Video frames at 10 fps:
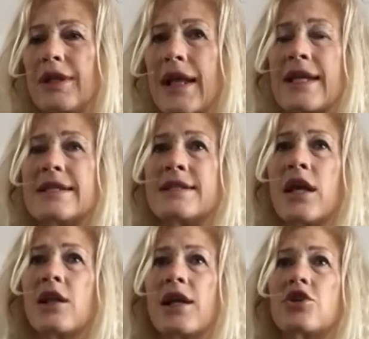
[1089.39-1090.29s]
and it's
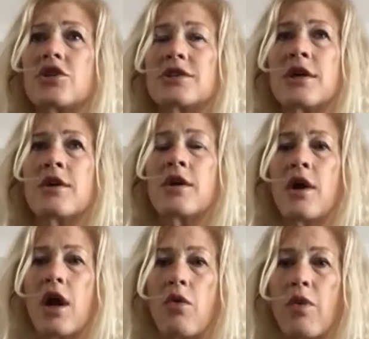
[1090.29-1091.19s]
not like just
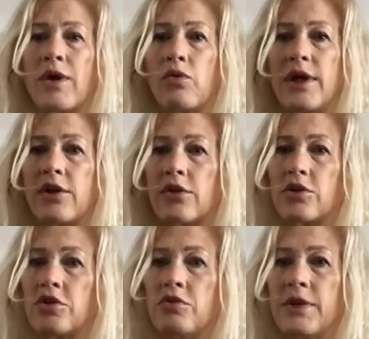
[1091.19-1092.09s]
1 week or
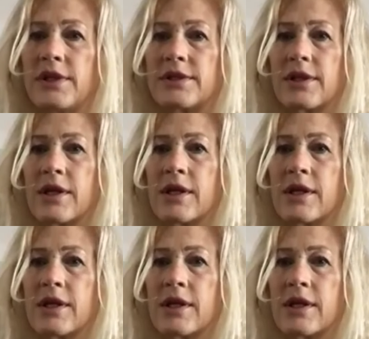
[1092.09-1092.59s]
2 weeks.